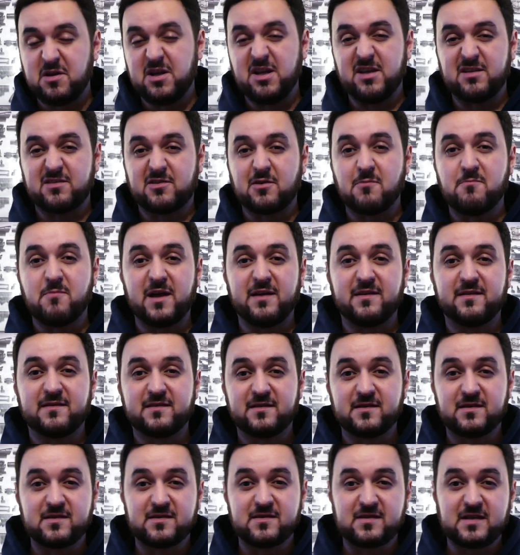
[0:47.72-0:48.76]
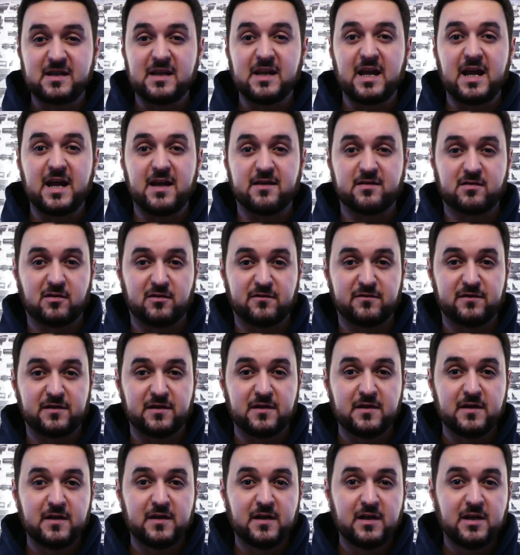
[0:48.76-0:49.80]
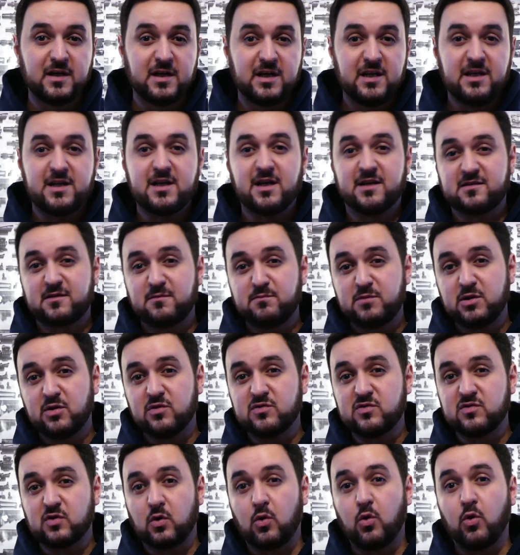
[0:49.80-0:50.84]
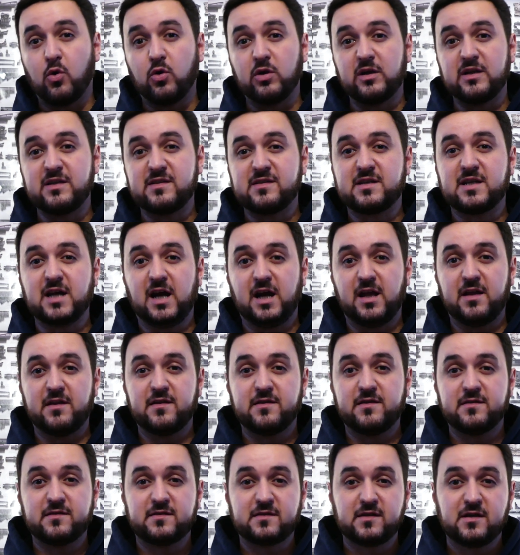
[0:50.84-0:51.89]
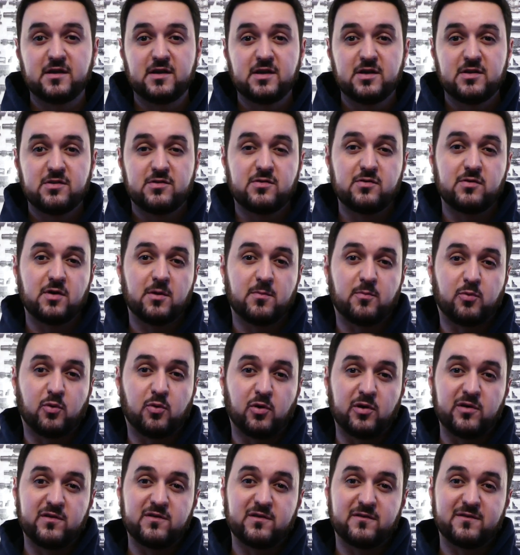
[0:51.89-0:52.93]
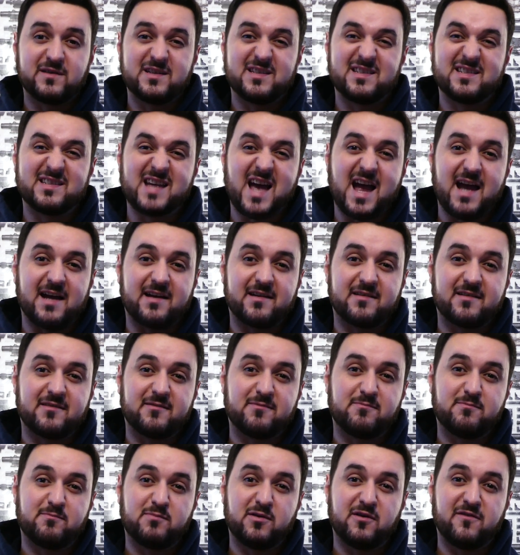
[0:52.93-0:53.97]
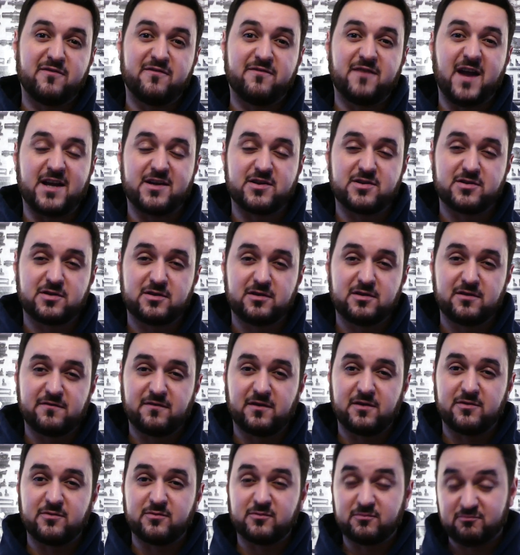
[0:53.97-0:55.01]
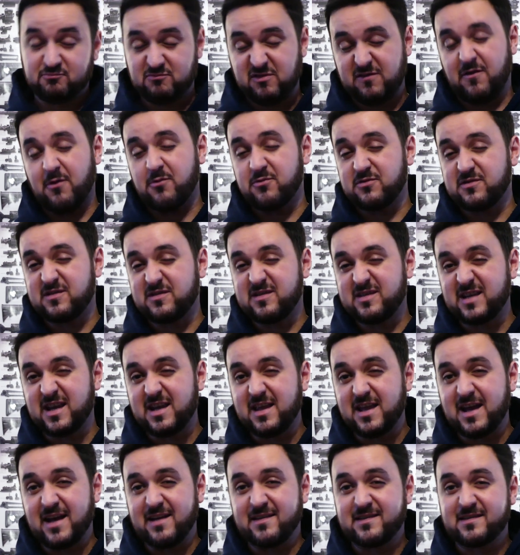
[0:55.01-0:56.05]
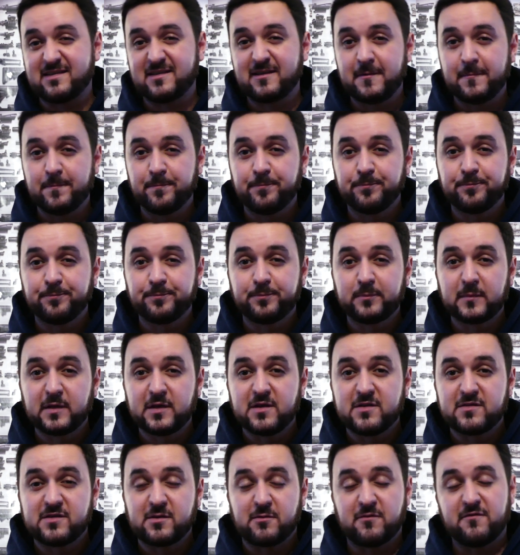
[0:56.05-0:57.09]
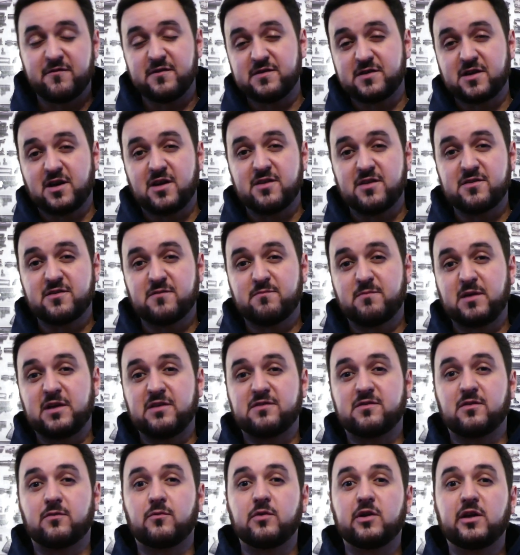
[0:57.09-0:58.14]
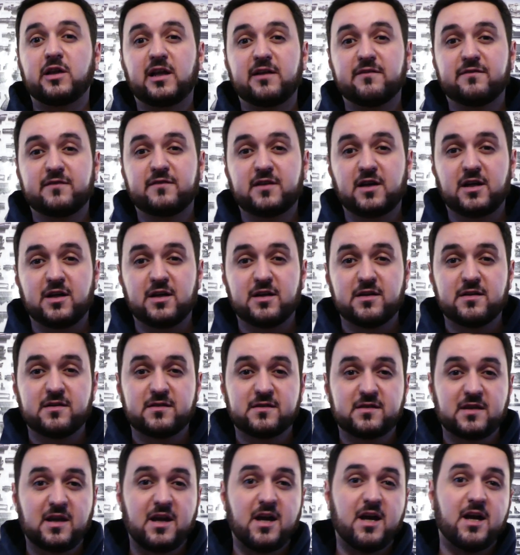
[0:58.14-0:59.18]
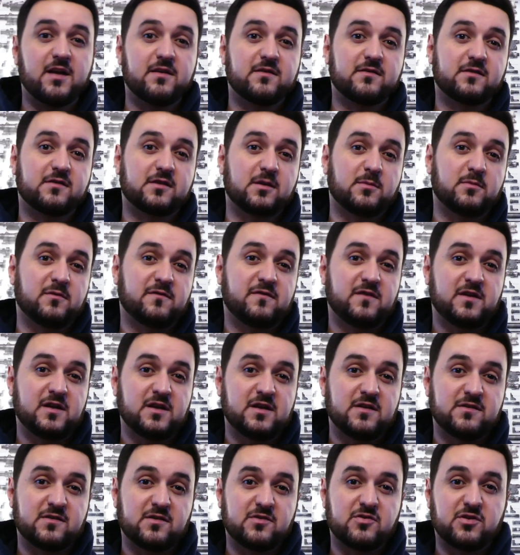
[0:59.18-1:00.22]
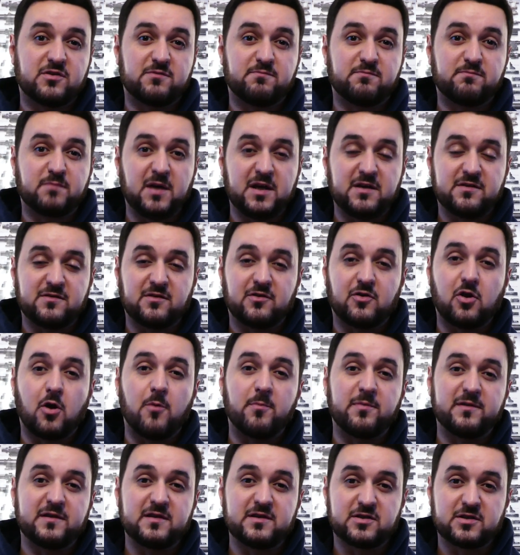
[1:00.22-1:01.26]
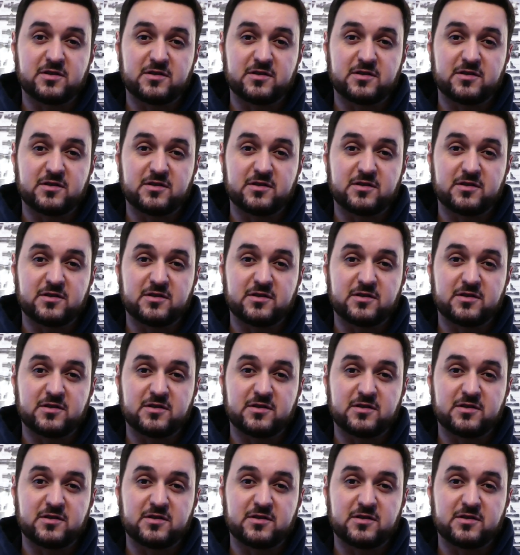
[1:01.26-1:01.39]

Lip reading: competitors in Airsoft. He custom builds all his guns to a point of exact perfection, if I would say that. Some of his guns are based on real life guns, and some of his are just based on competition